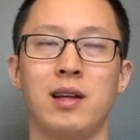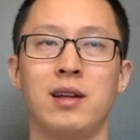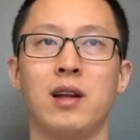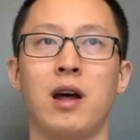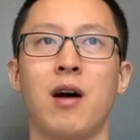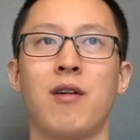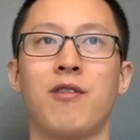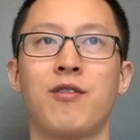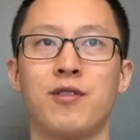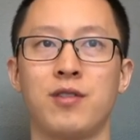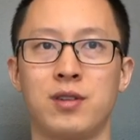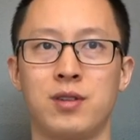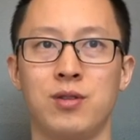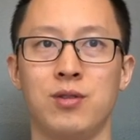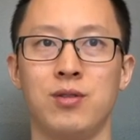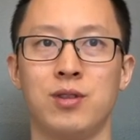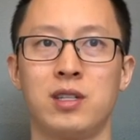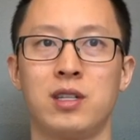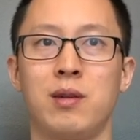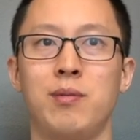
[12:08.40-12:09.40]
enough
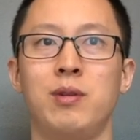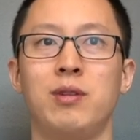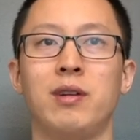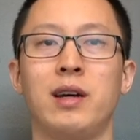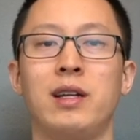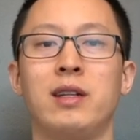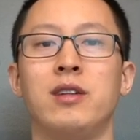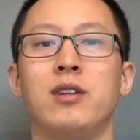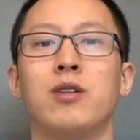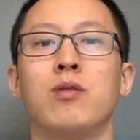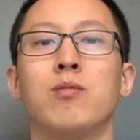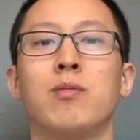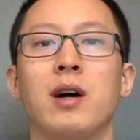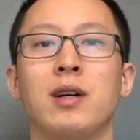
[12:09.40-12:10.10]
to stimulate your